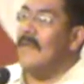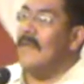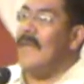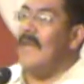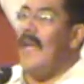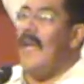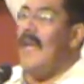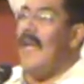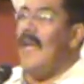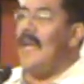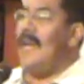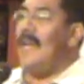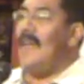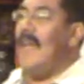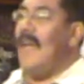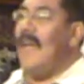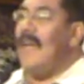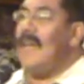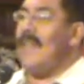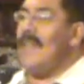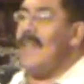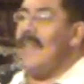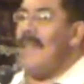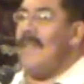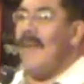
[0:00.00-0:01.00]
That,
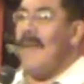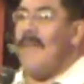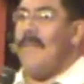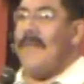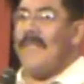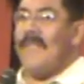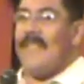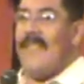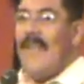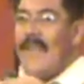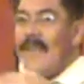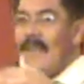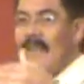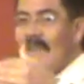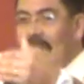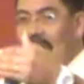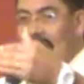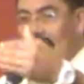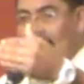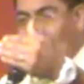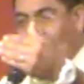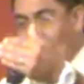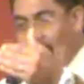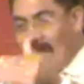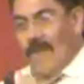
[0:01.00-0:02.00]
that you know what I mean? They,
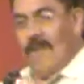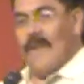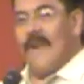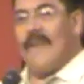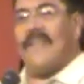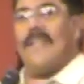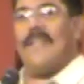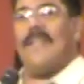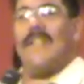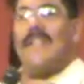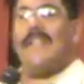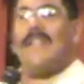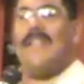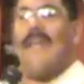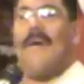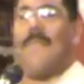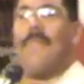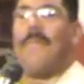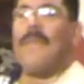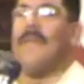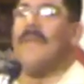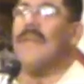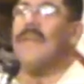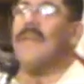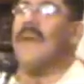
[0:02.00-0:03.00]
that they're going to the
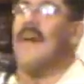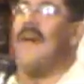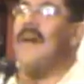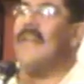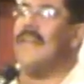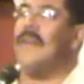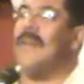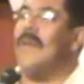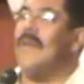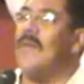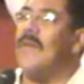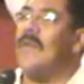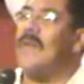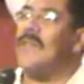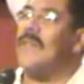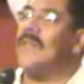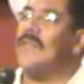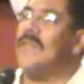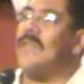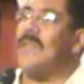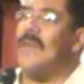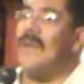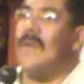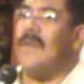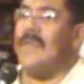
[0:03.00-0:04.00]
temple of God, they're going to
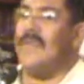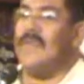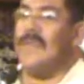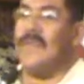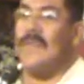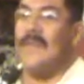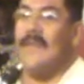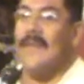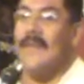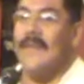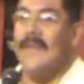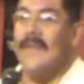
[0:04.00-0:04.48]
church.